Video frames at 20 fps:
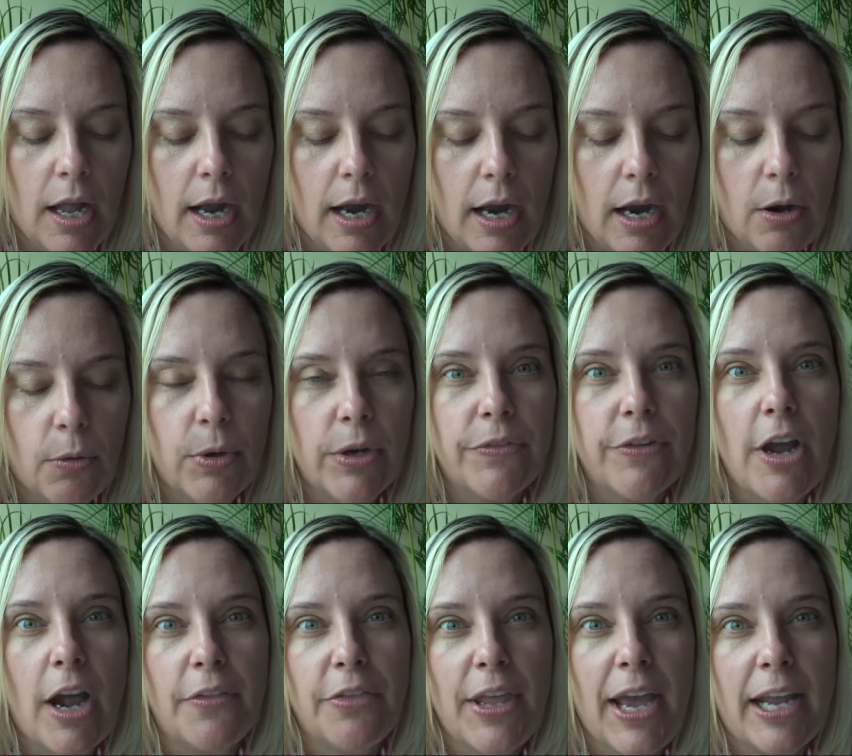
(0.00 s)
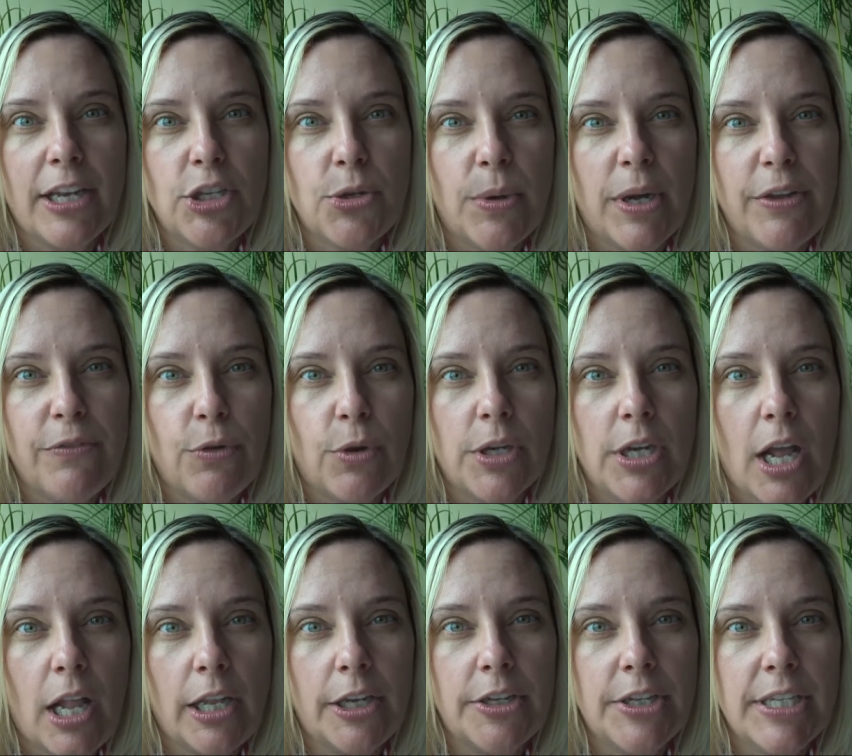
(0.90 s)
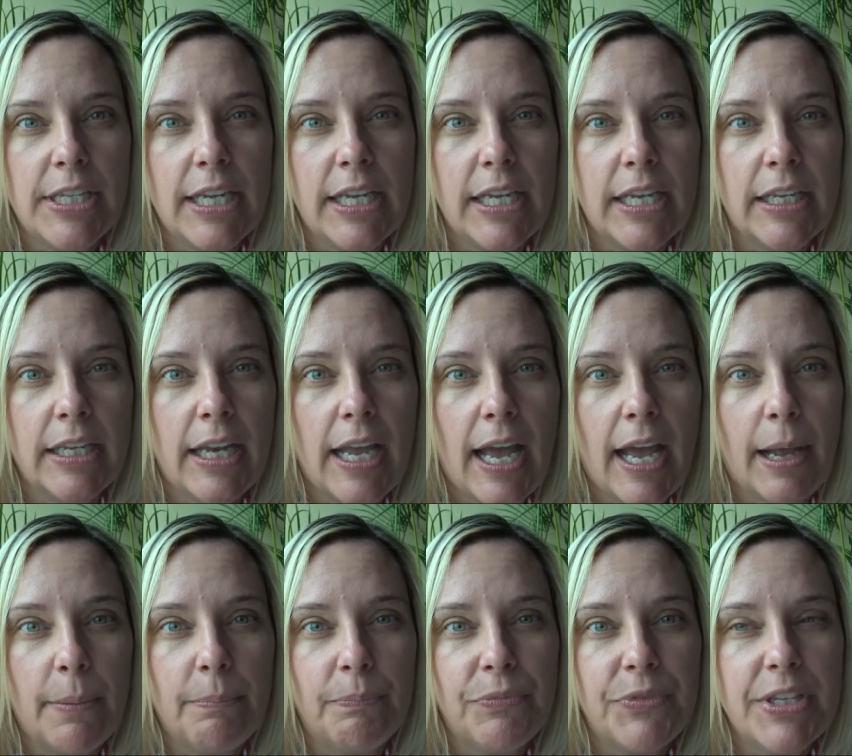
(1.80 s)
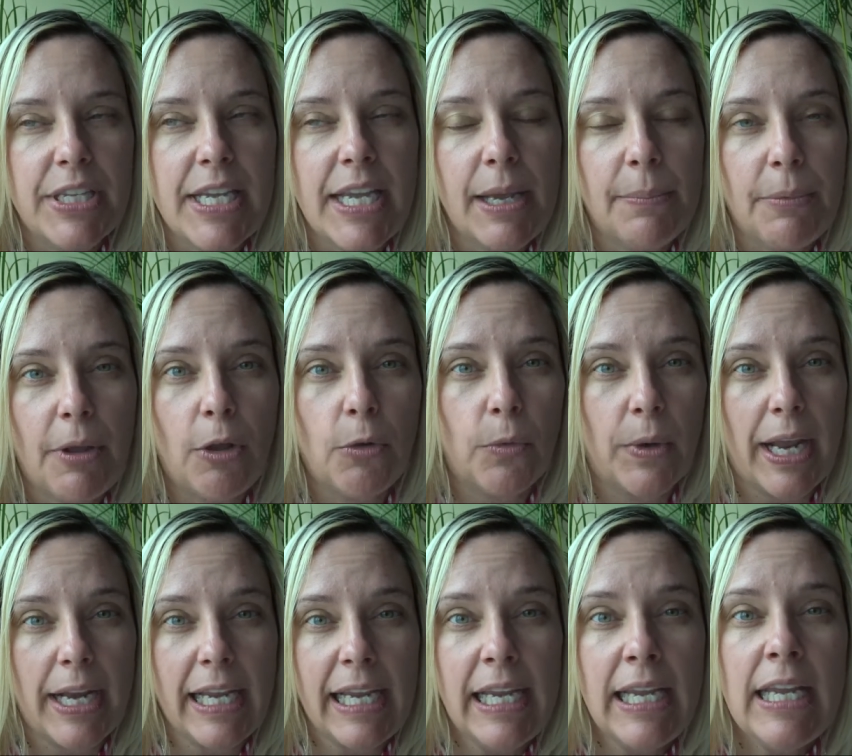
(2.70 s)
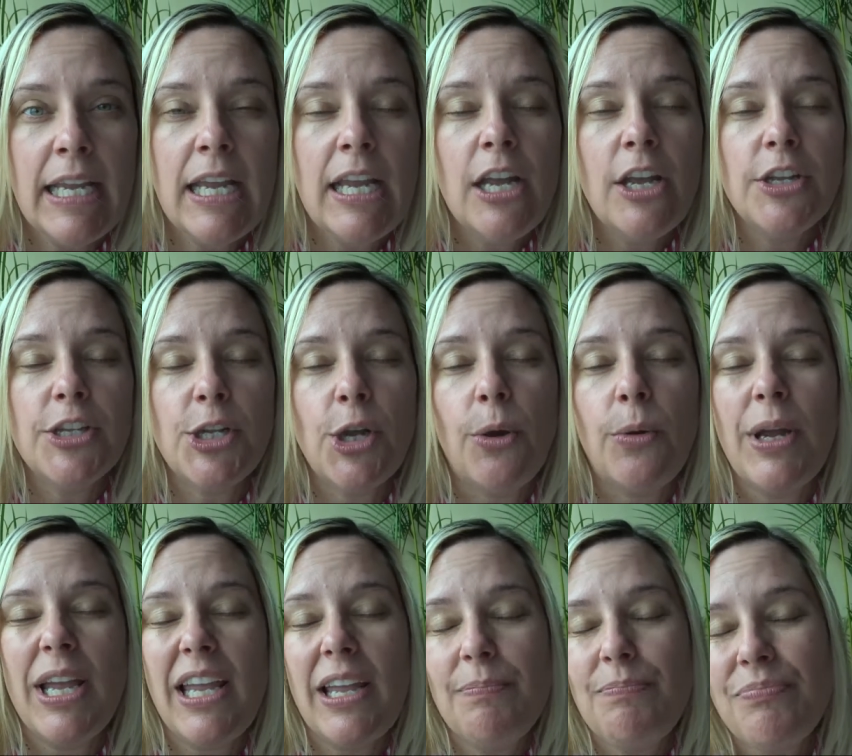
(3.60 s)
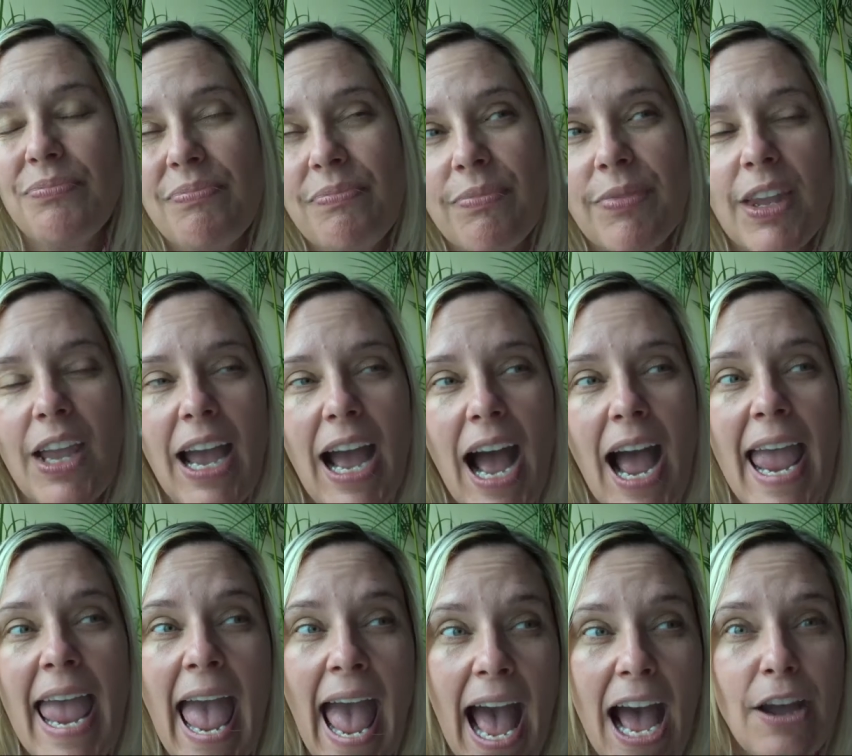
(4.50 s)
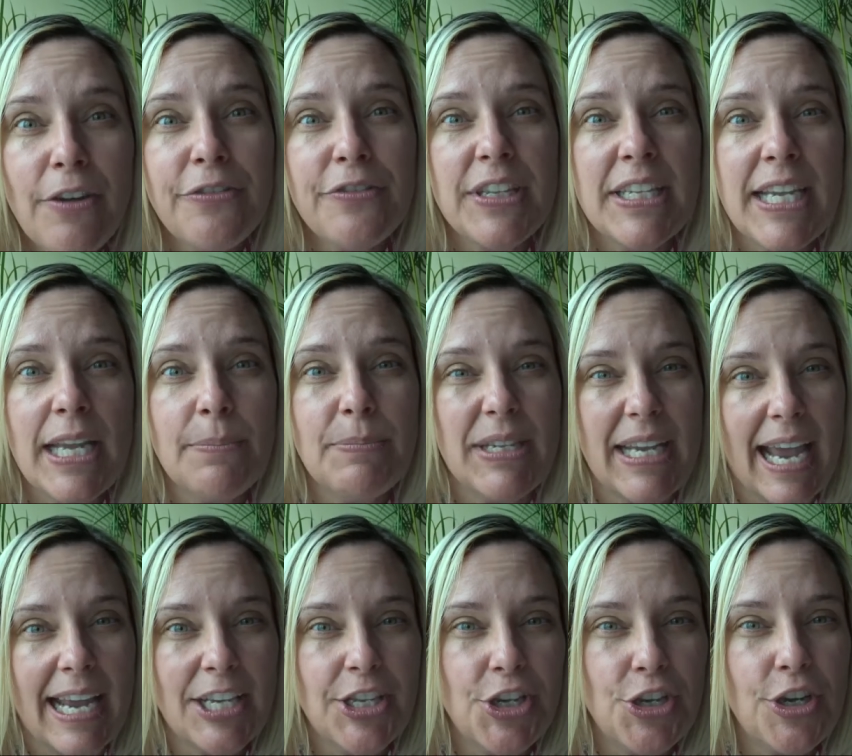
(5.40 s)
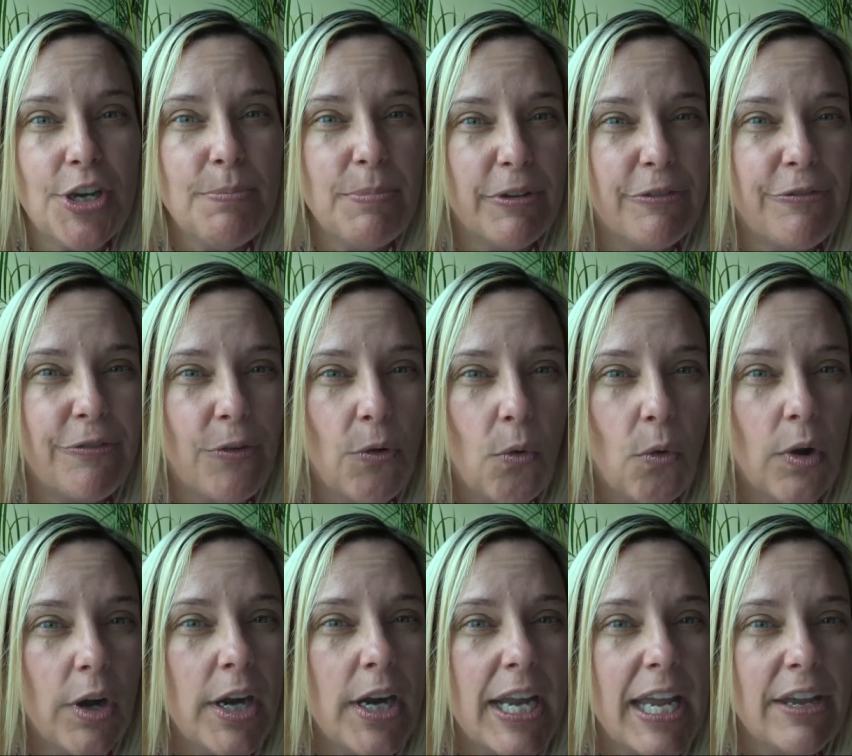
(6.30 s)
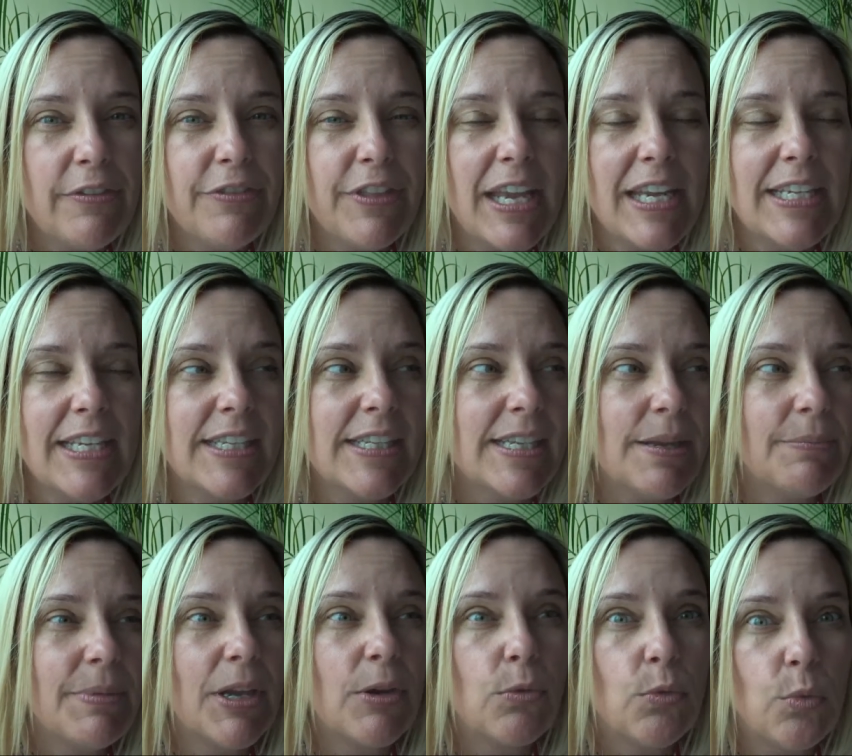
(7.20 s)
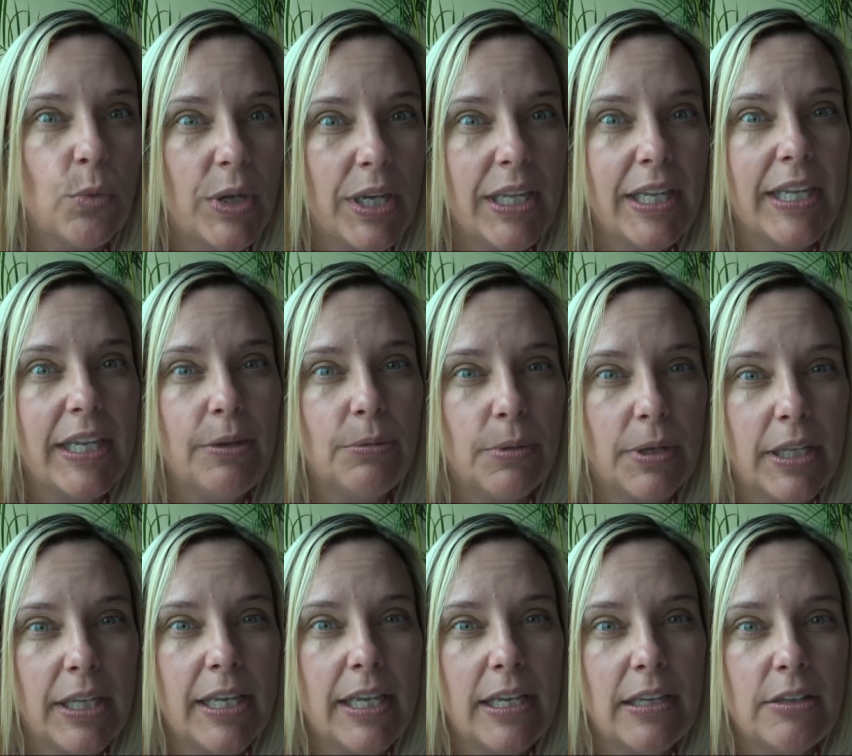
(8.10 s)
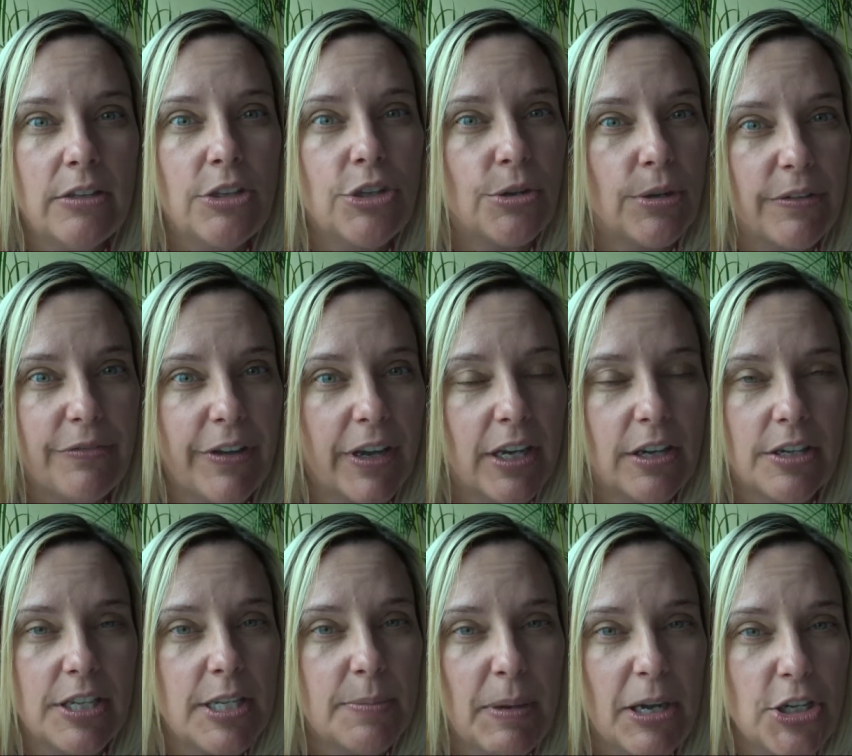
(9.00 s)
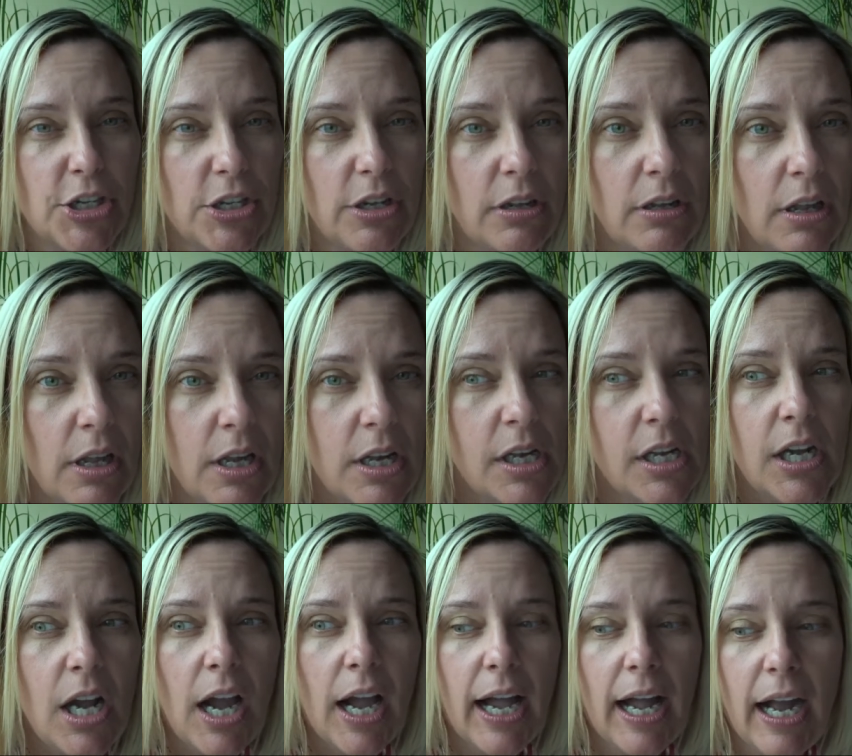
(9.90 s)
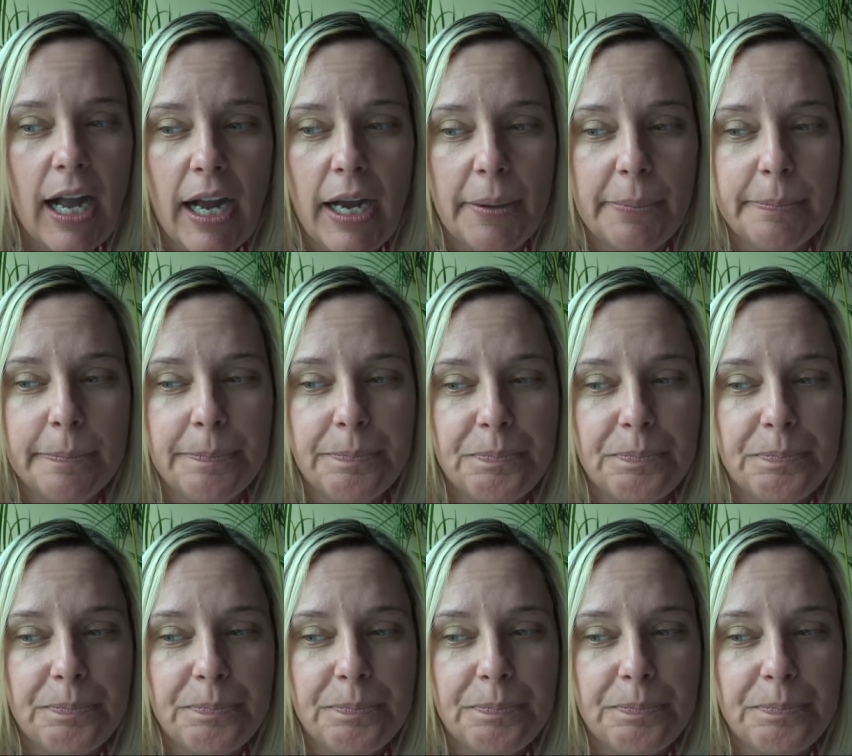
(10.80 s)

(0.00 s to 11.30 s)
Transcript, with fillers: uh, would have got that $24 in um, tip already. So I have tipped extra before if they did something really, really terrific or special. Um,